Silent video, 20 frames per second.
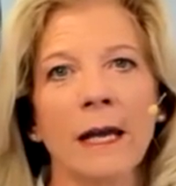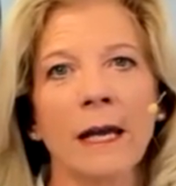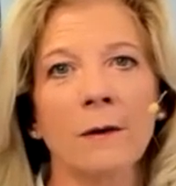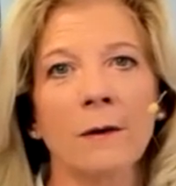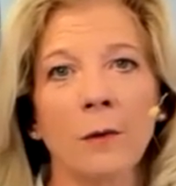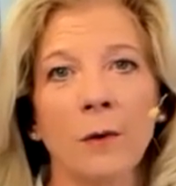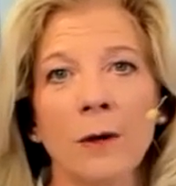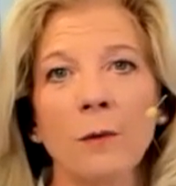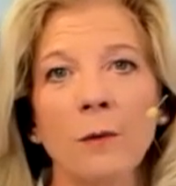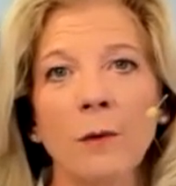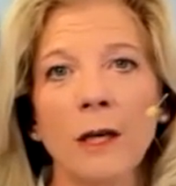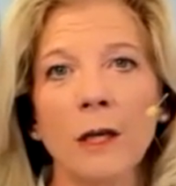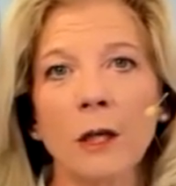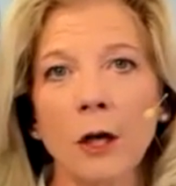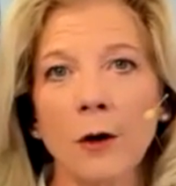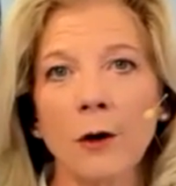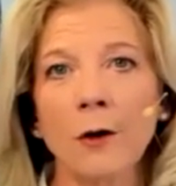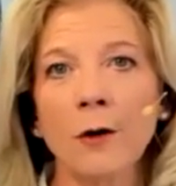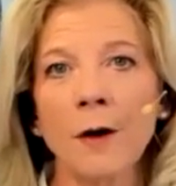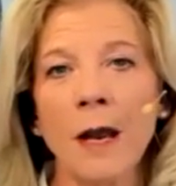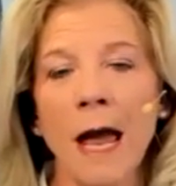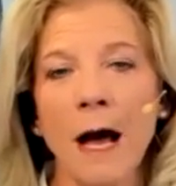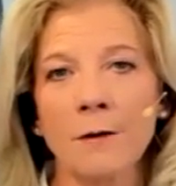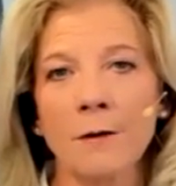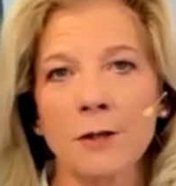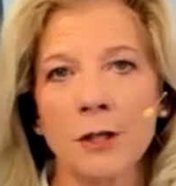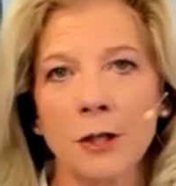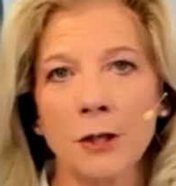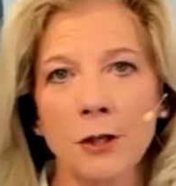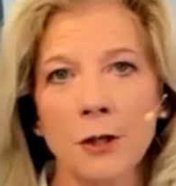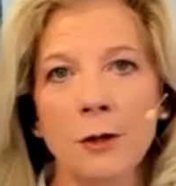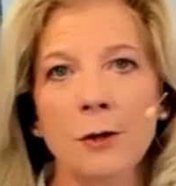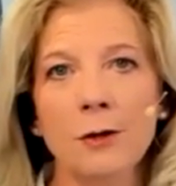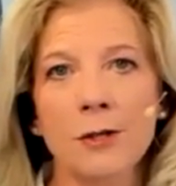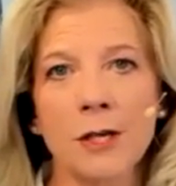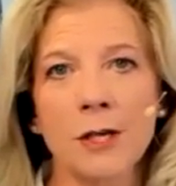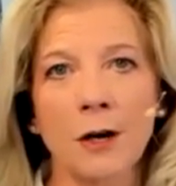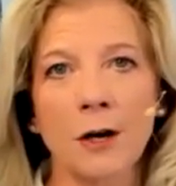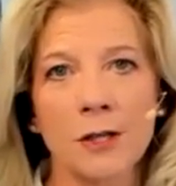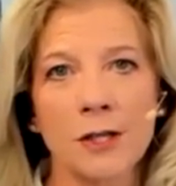And when we learn how to
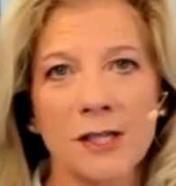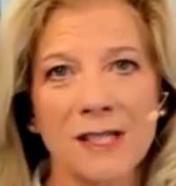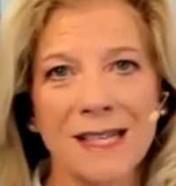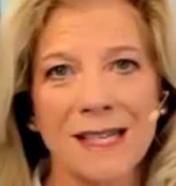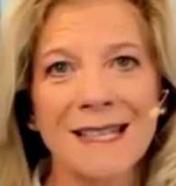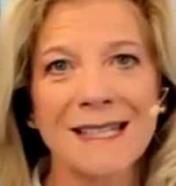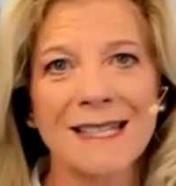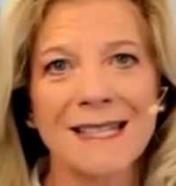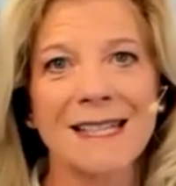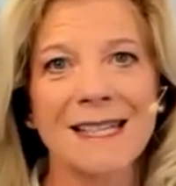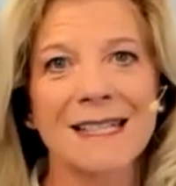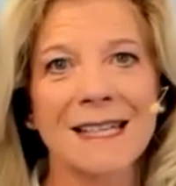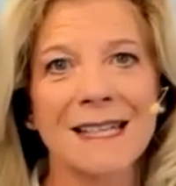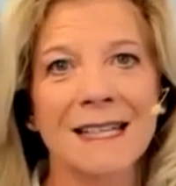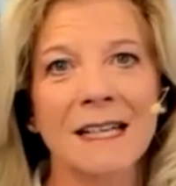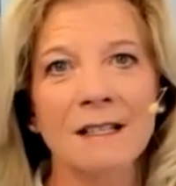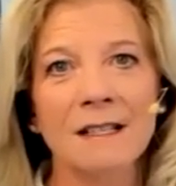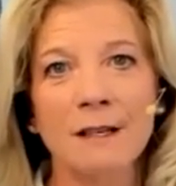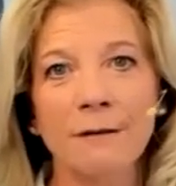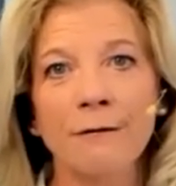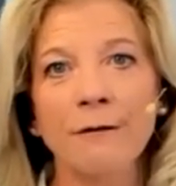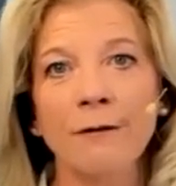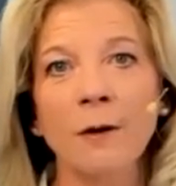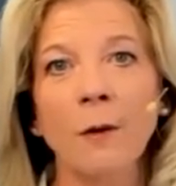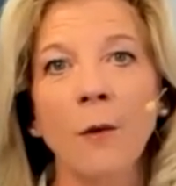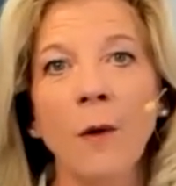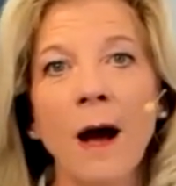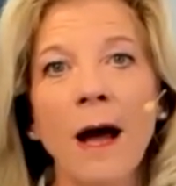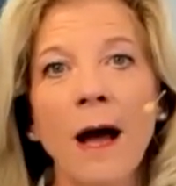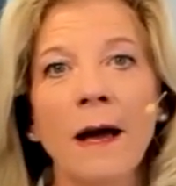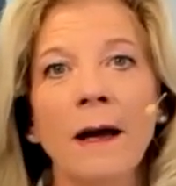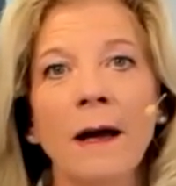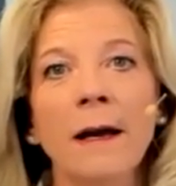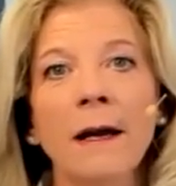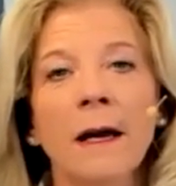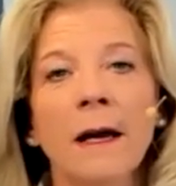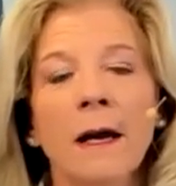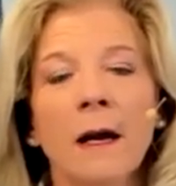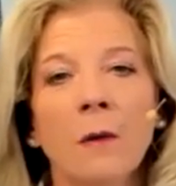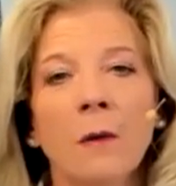use our senses in a different way,
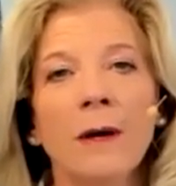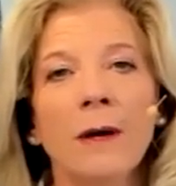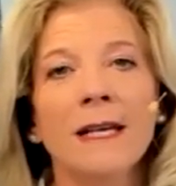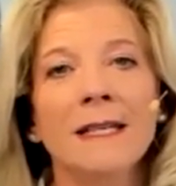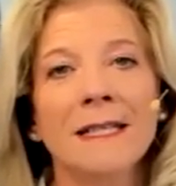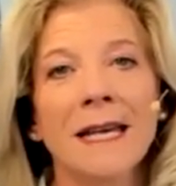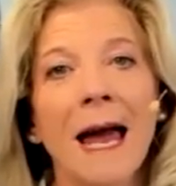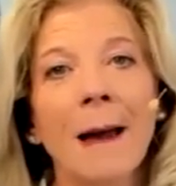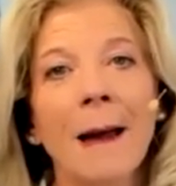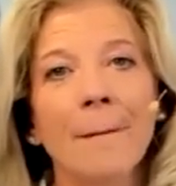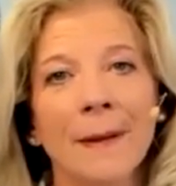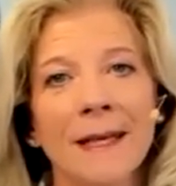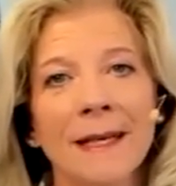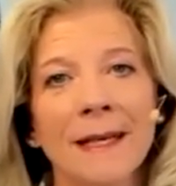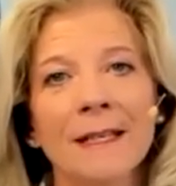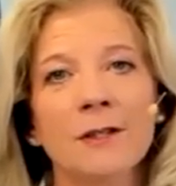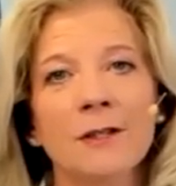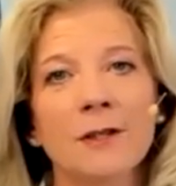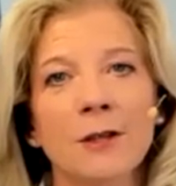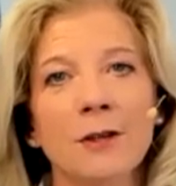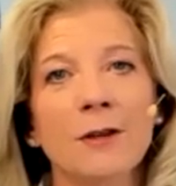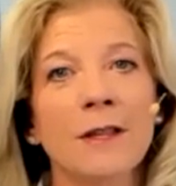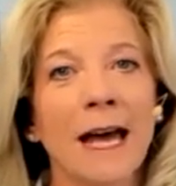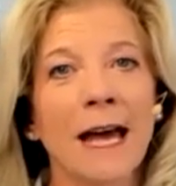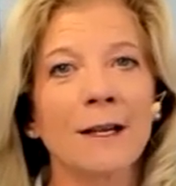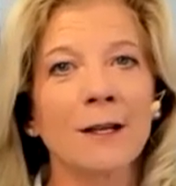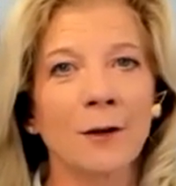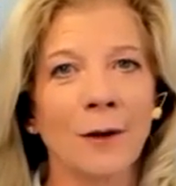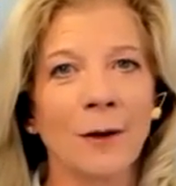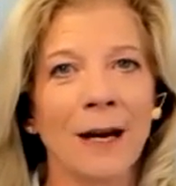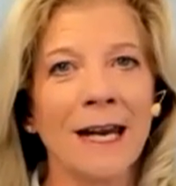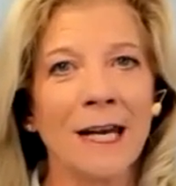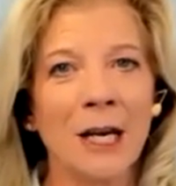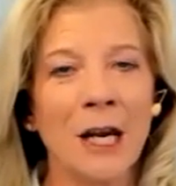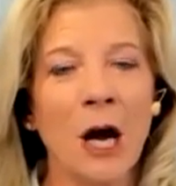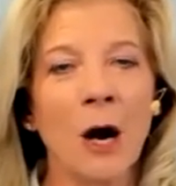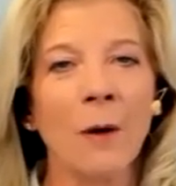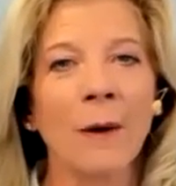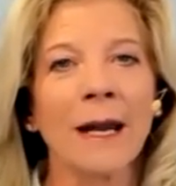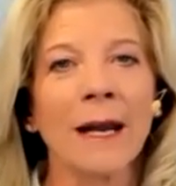we tap into that great
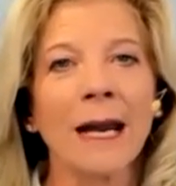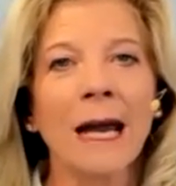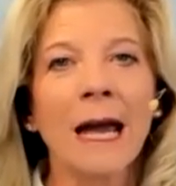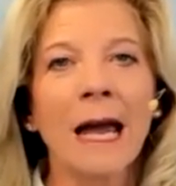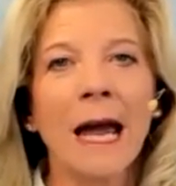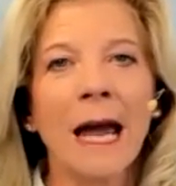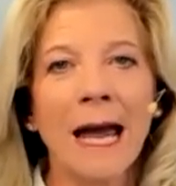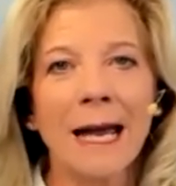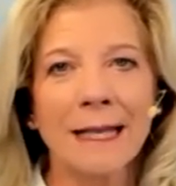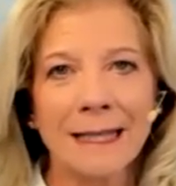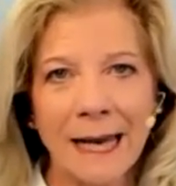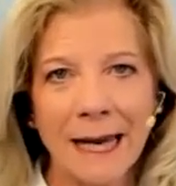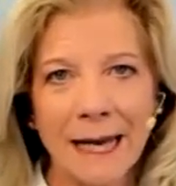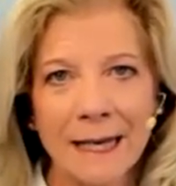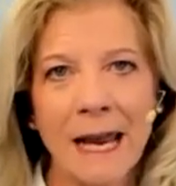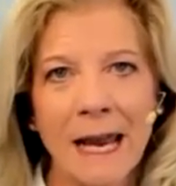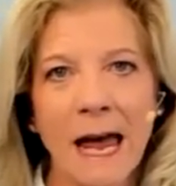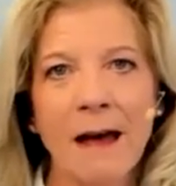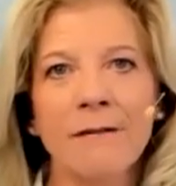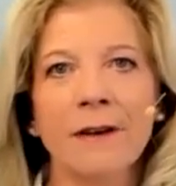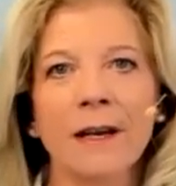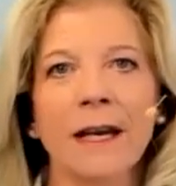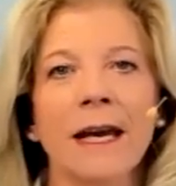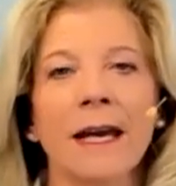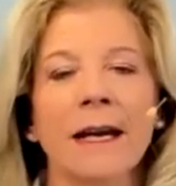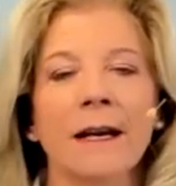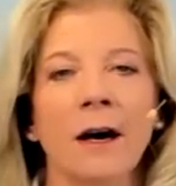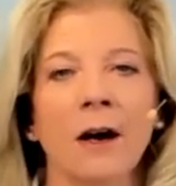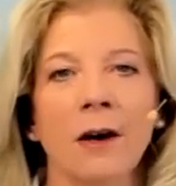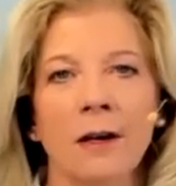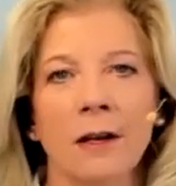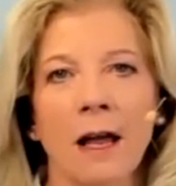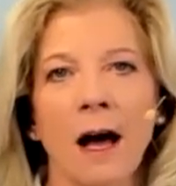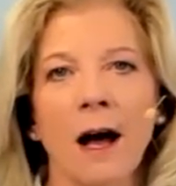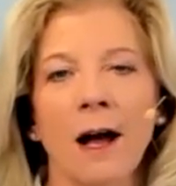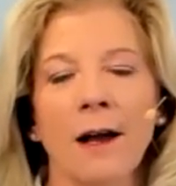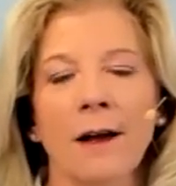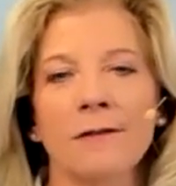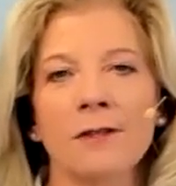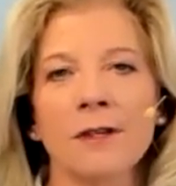knowing and can navigate our
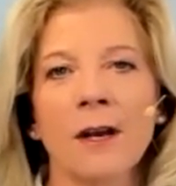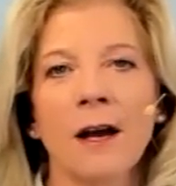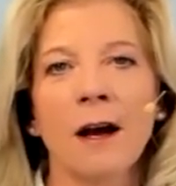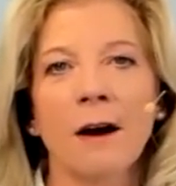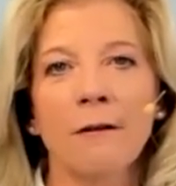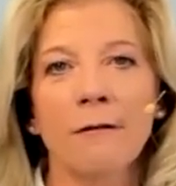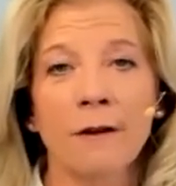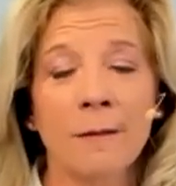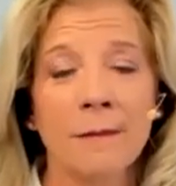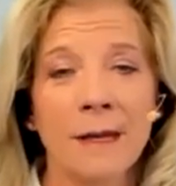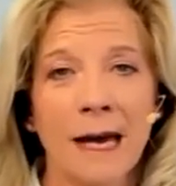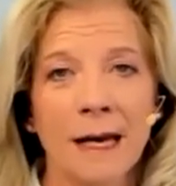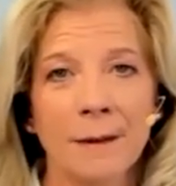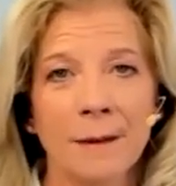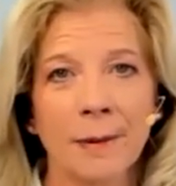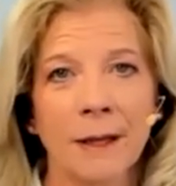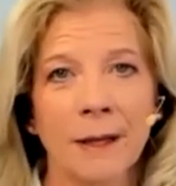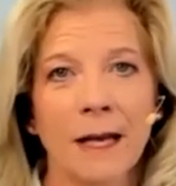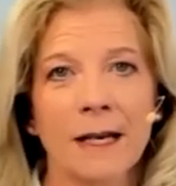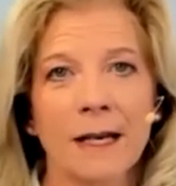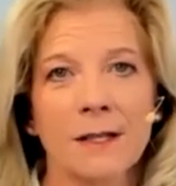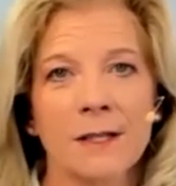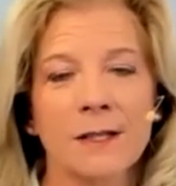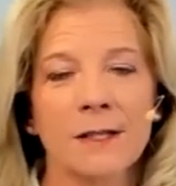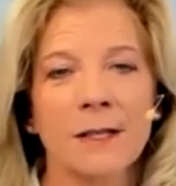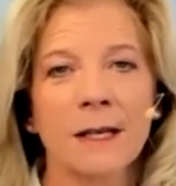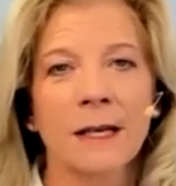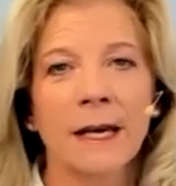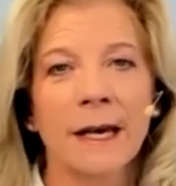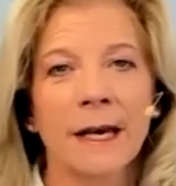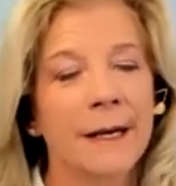lives from that place.